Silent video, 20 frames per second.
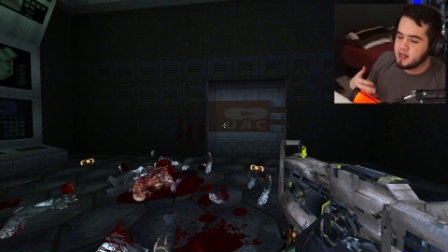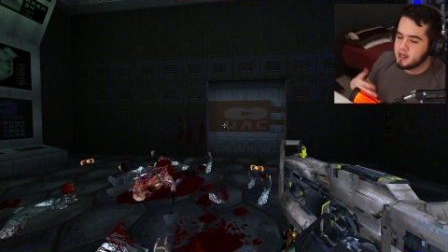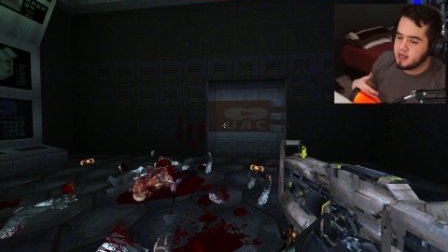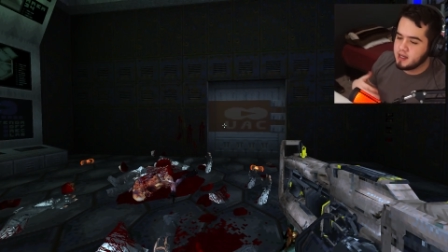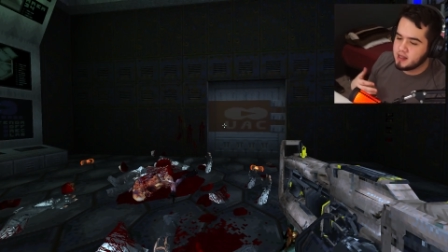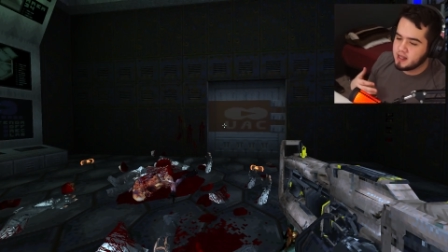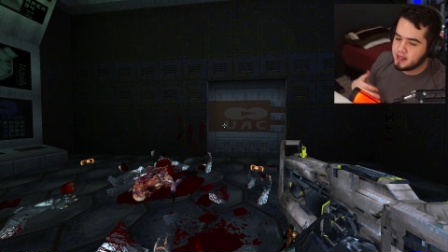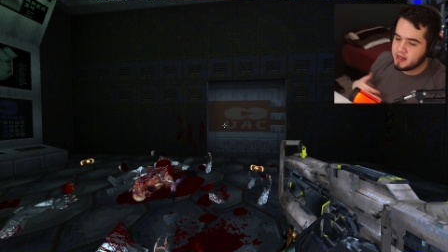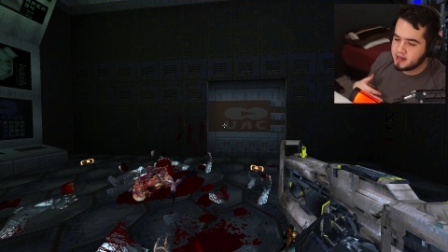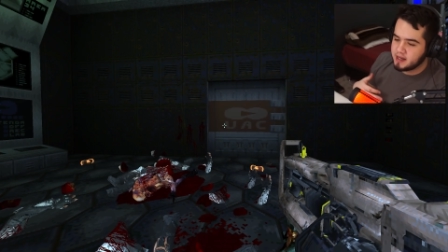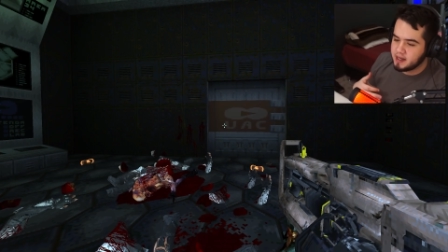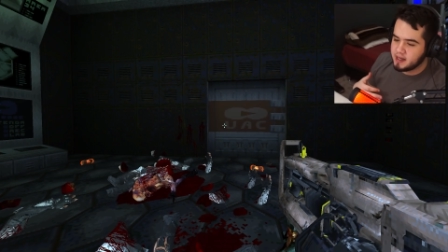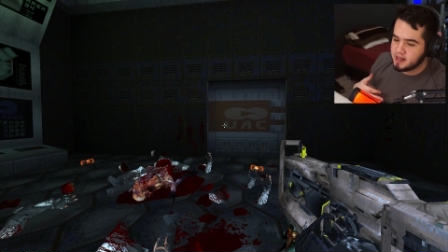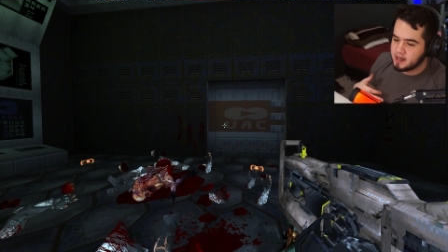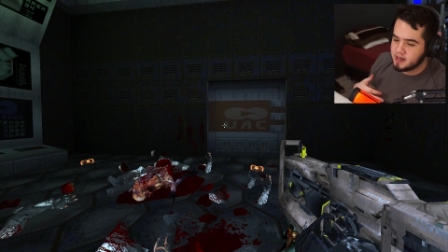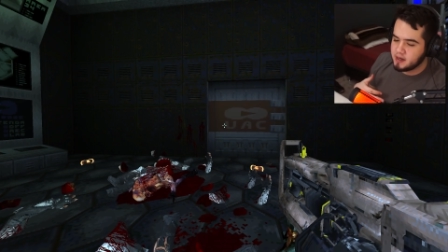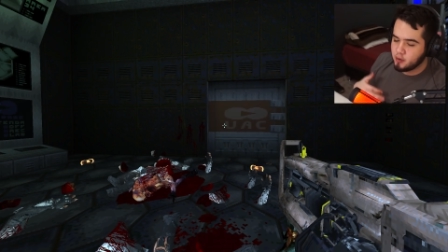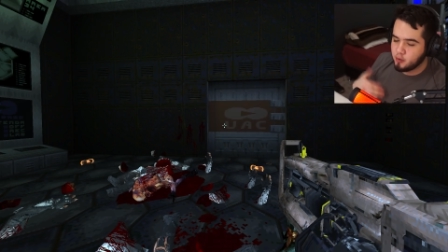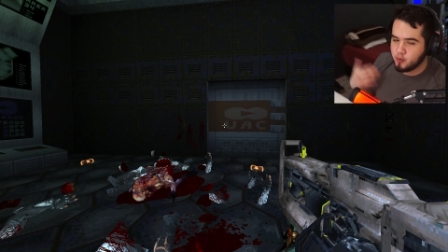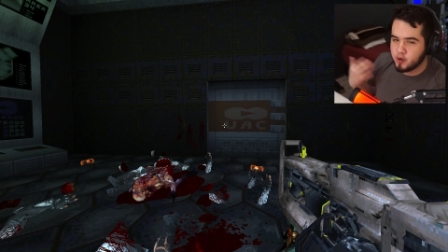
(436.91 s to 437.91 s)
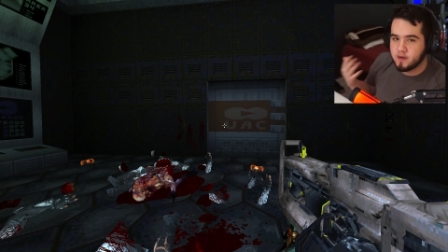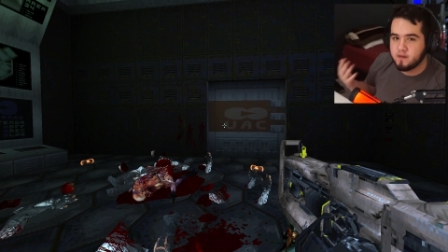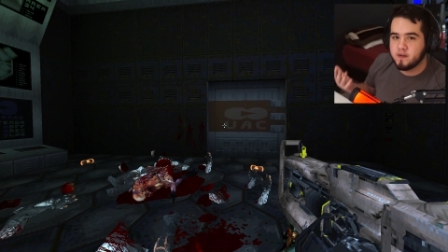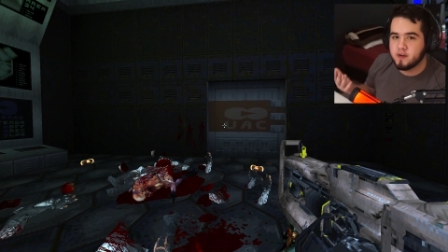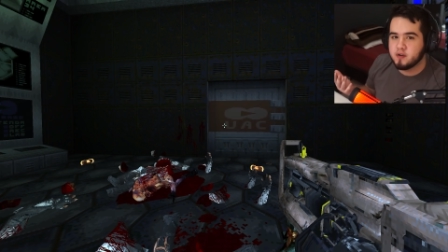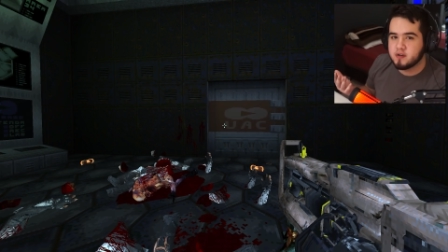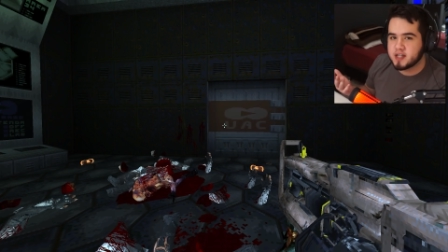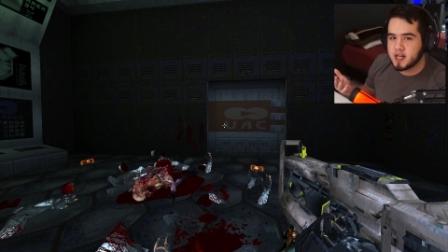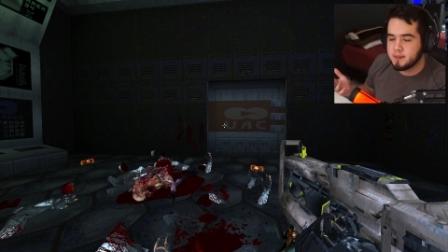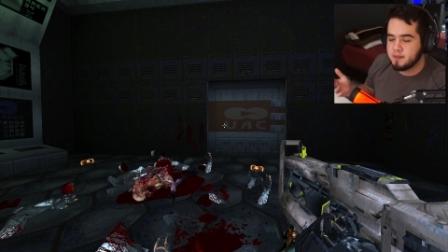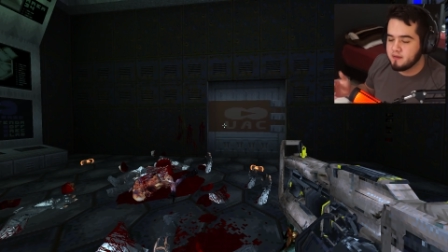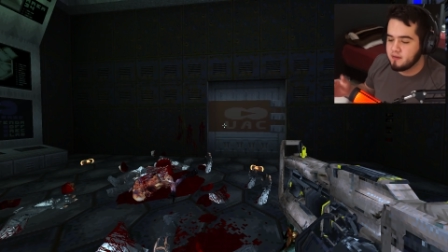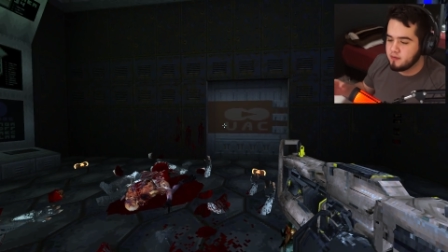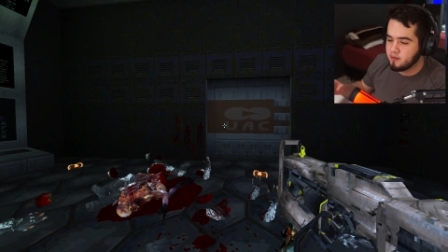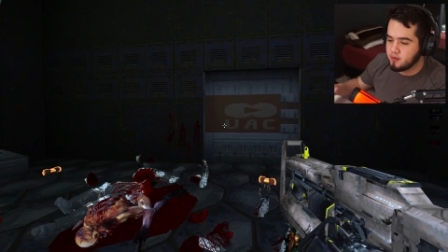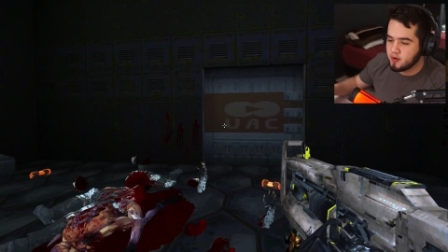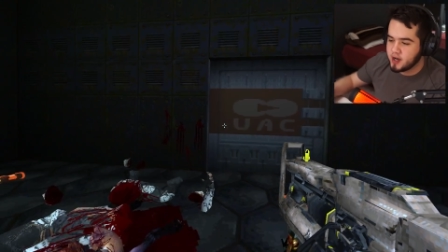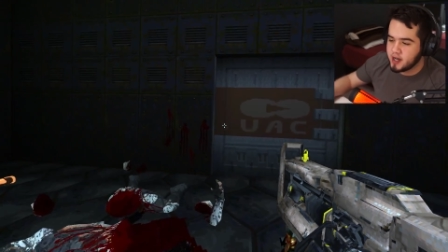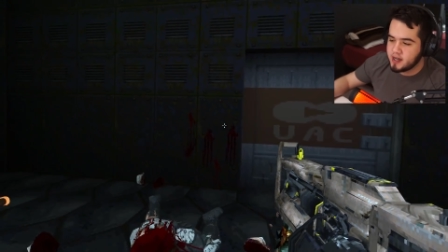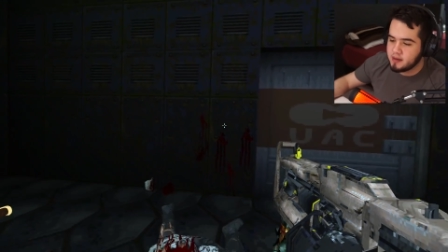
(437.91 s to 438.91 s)
in like a review type
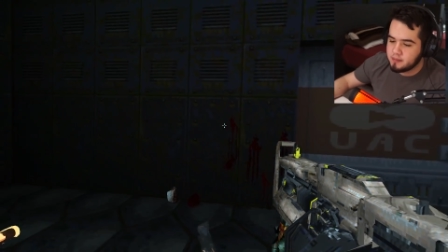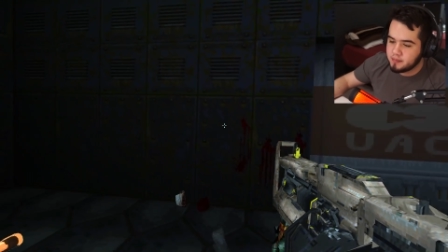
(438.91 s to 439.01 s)
of way,